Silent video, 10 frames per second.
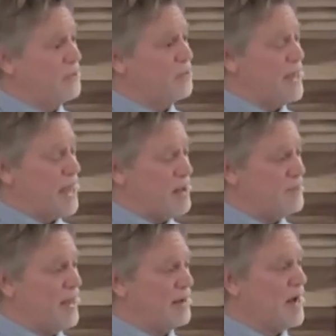we have
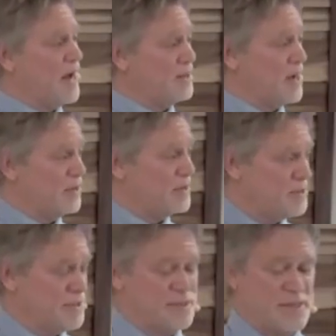that God
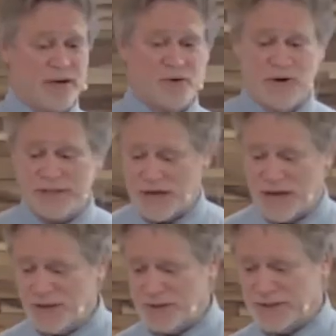consciousness, that Christ
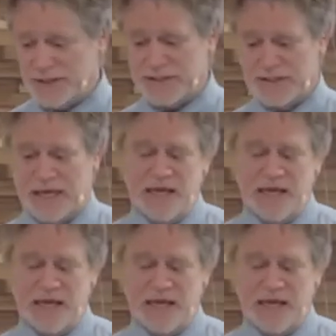consciousness.